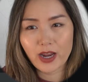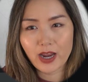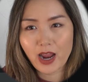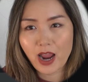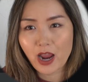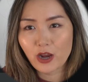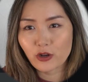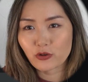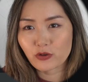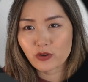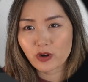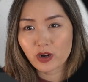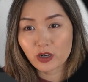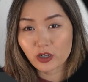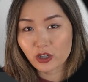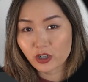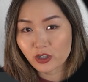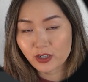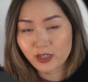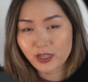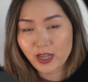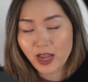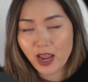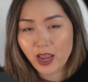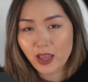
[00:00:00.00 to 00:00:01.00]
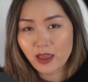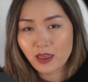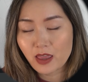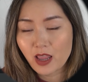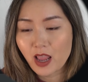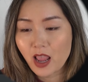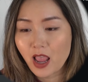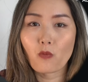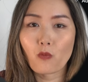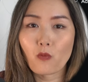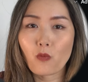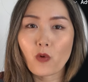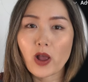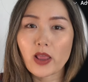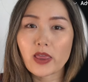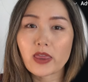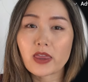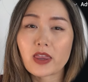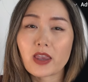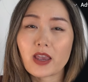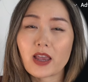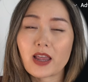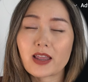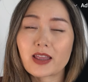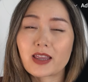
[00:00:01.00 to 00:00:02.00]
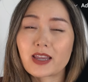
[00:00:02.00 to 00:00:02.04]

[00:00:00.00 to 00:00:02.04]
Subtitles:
AI to understand what